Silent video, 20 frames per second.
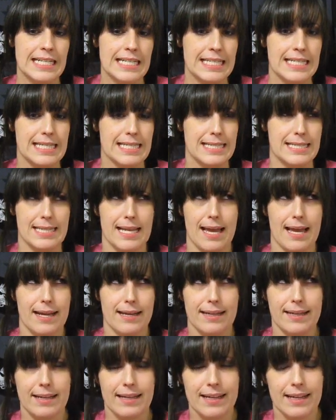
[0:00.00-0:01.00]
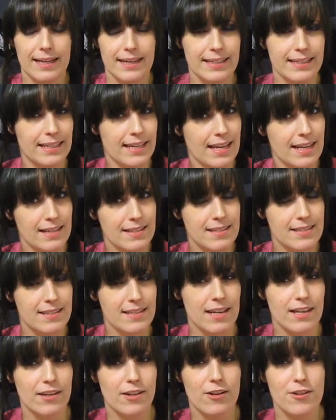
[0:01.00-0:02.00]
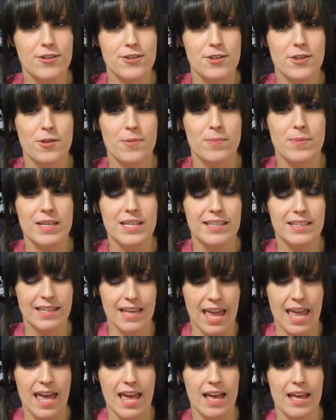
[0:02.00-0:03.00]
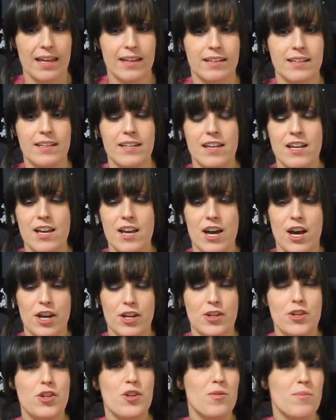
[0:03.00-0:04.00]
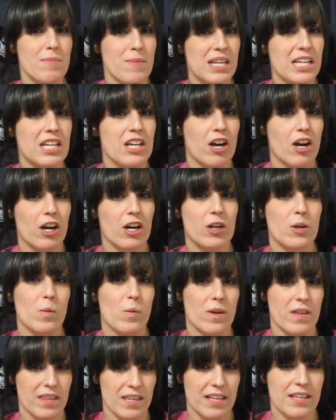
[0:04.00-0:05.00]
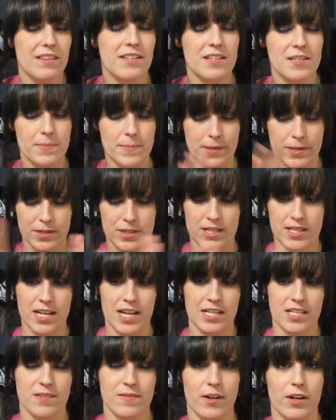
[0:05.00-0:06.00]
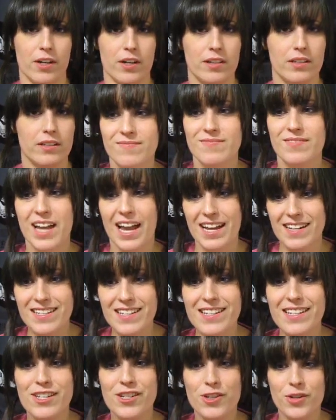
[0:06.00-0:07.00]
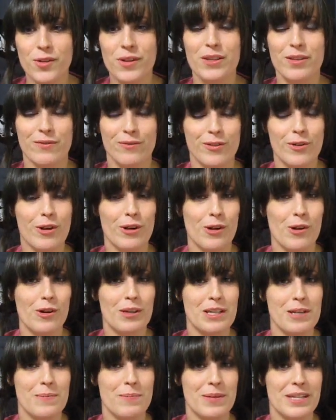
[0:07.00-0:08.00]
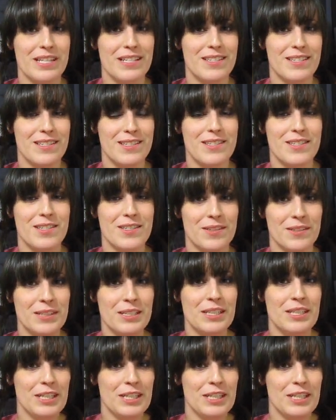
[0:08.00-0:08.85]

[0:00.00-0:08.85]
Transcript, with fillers: saga, I guess, and also began a new mini-arc within the Spirit Detective arc. I did enjoy the Four Holy Beasts